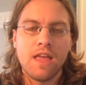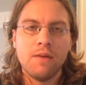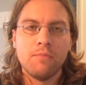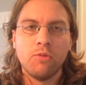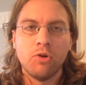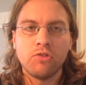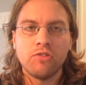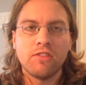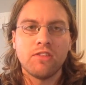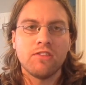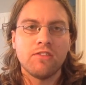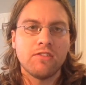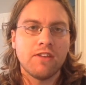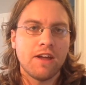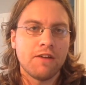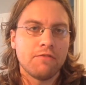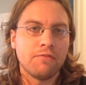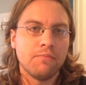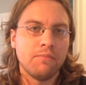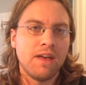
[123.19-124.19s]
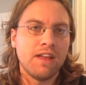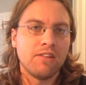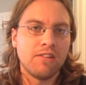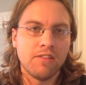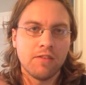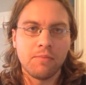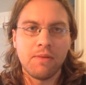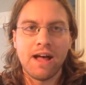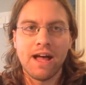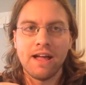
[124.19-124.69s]
Most of the stuff mentioned
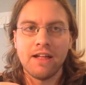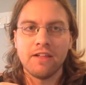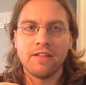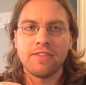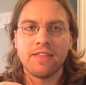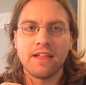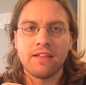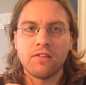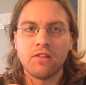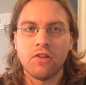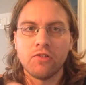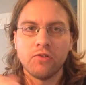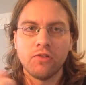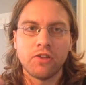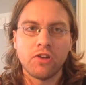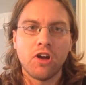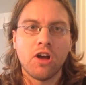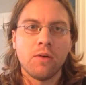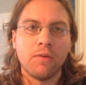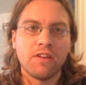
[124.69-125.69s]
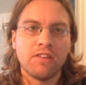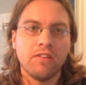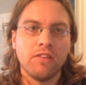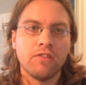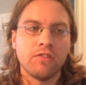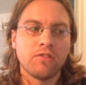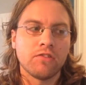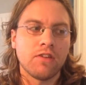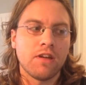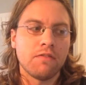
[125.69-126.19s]
in the pilot that's also in the comics is
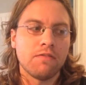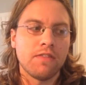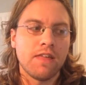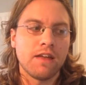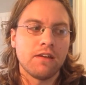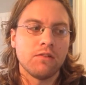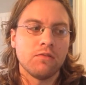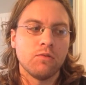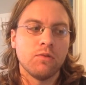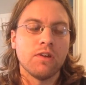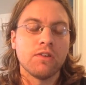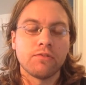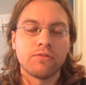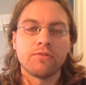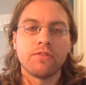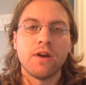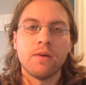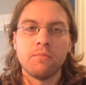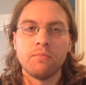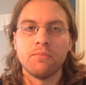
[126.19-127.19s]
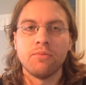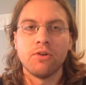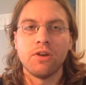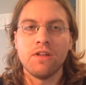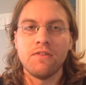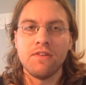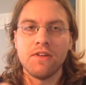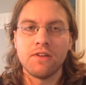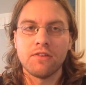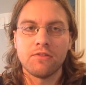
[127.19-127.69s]
stuff that was from
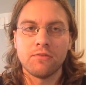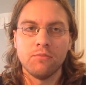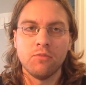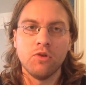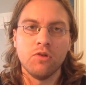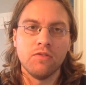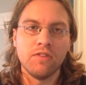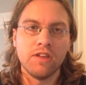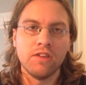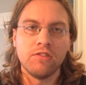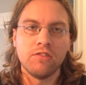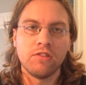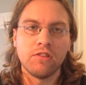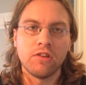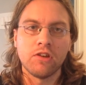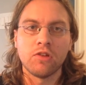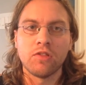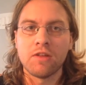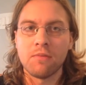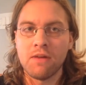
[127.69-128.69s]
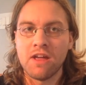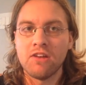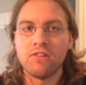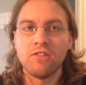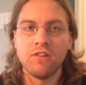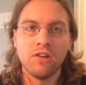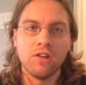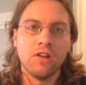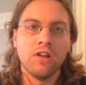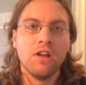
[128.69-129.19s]
previous movies. They
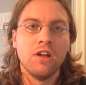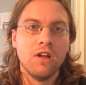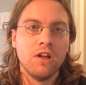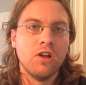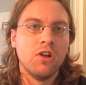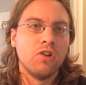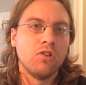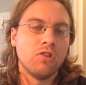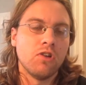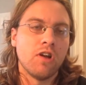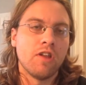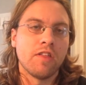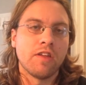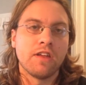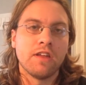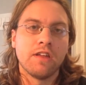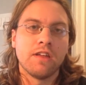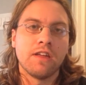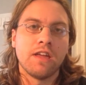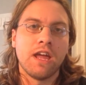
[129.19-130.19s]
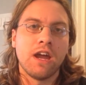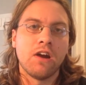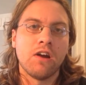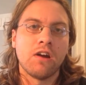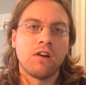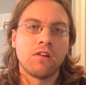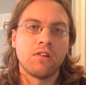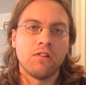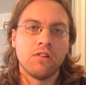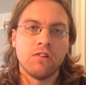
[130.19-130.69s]
mentioned a lot of the
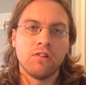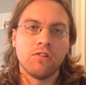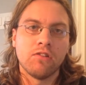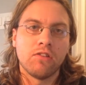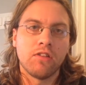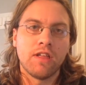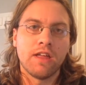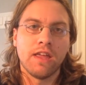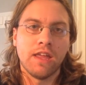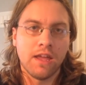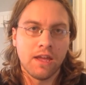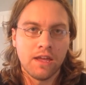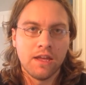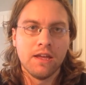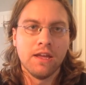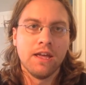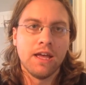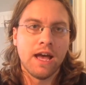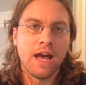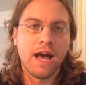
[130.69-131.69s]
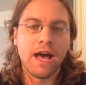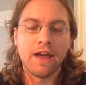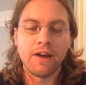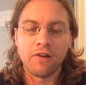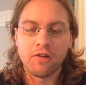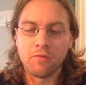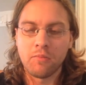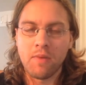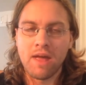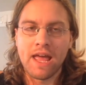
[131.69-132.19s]
characters like
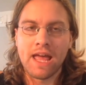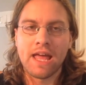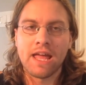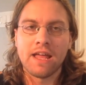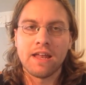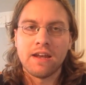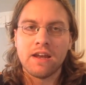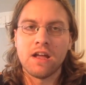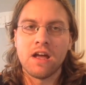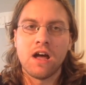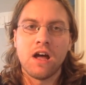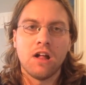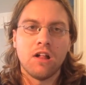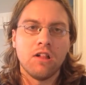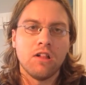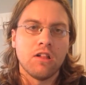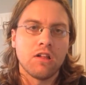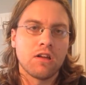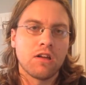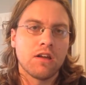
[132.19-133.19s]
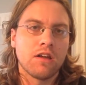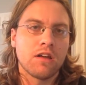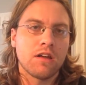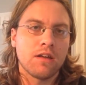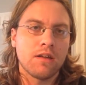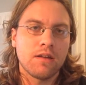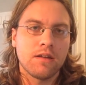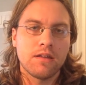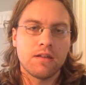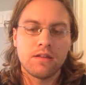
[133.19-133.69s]
Iron Man, Hulk,
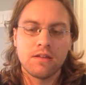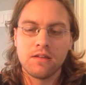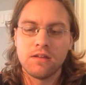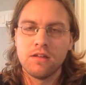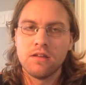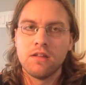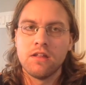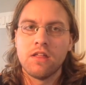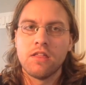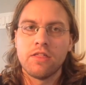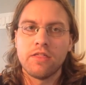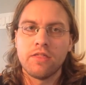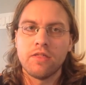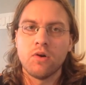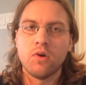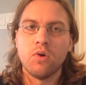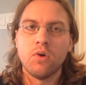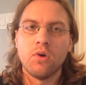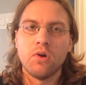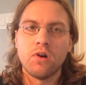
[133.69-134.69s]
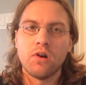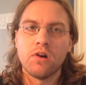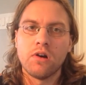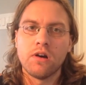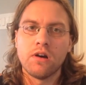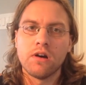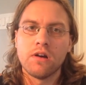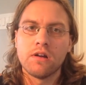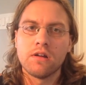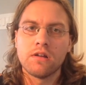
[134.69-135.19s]

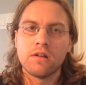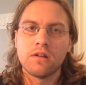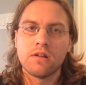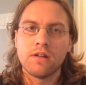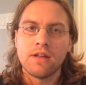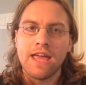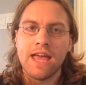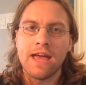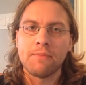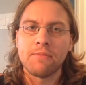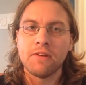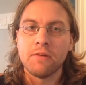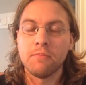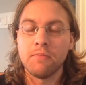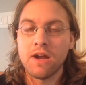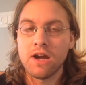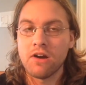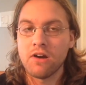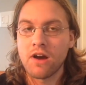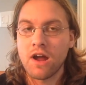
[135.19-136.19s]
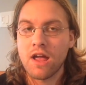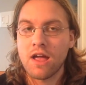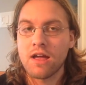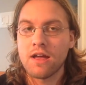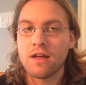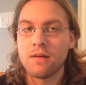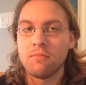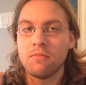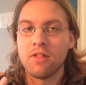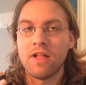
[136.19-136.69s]
Thor, Captain
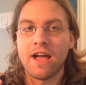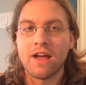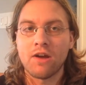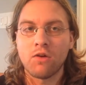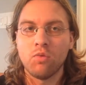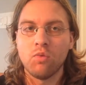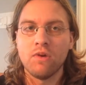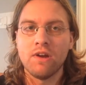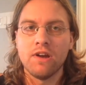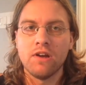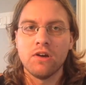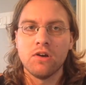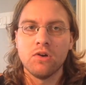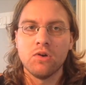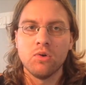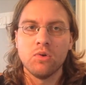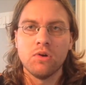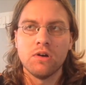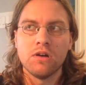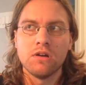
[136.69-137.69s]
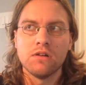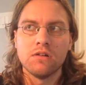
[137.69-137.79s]
America, Black Widow.